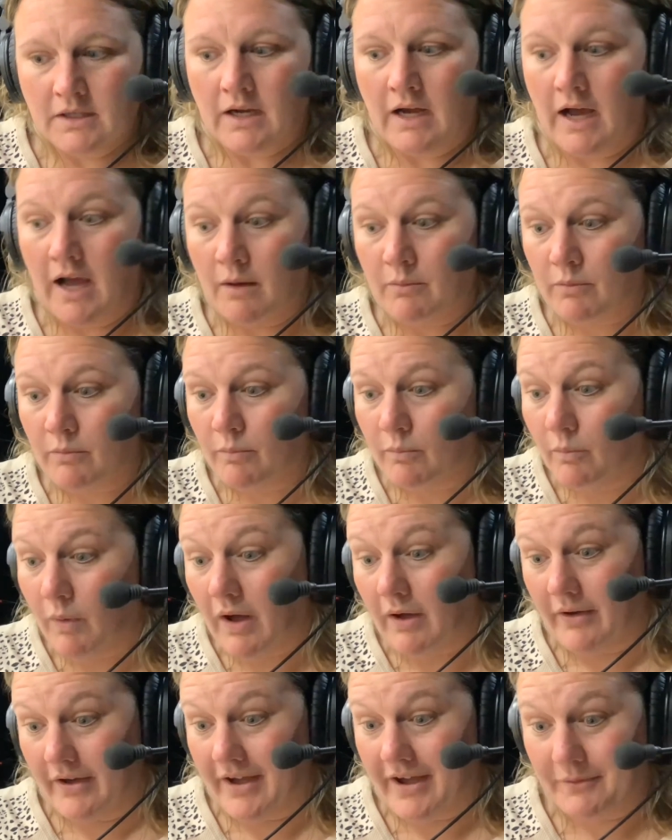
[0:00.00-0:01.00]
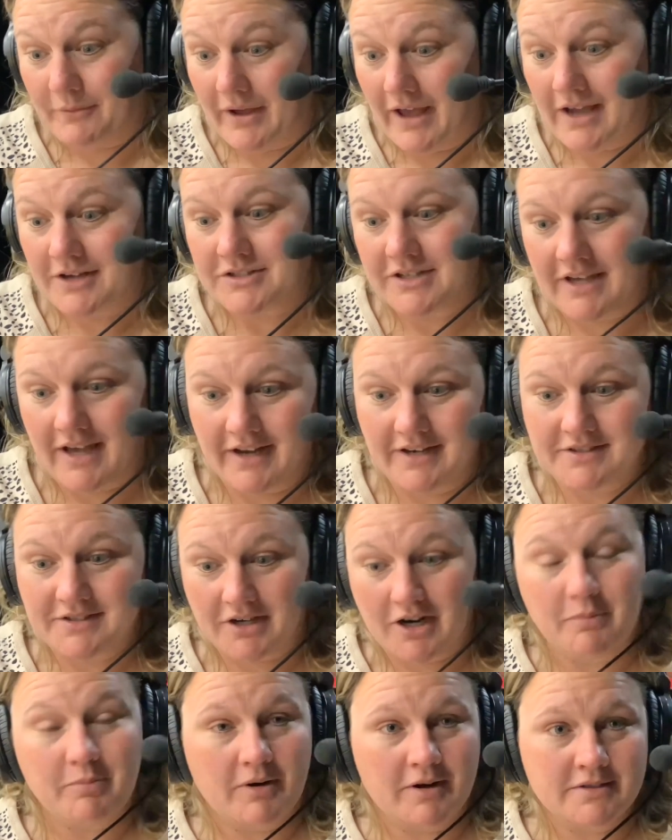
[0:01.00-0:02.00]
Um, well, we, we actually kind of
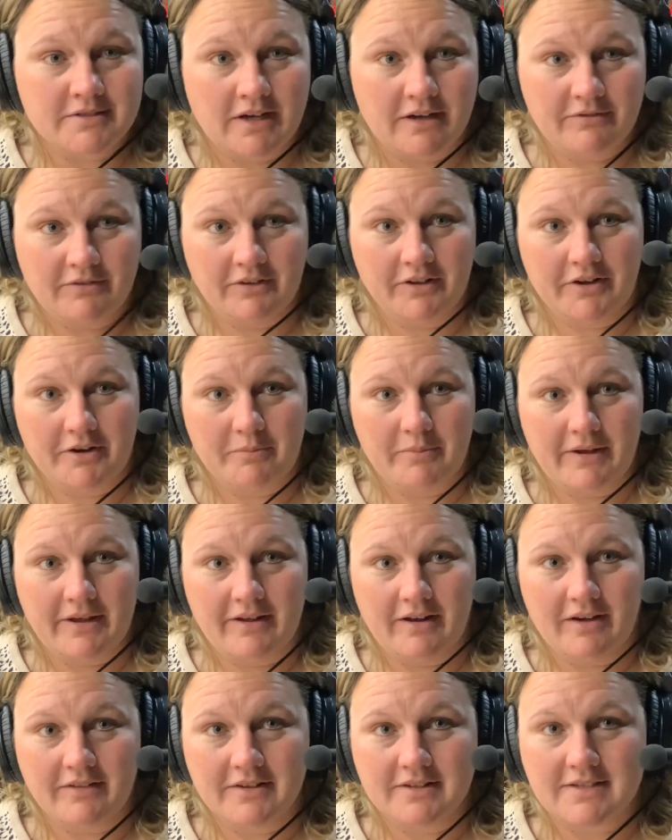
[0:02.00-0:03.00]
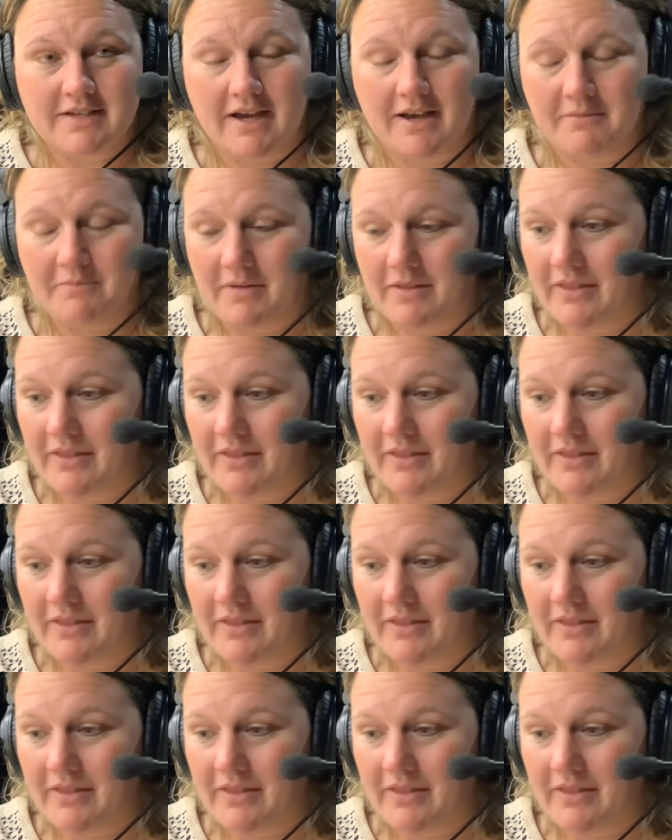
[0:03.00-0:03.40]
took our press off a little bit on the tap,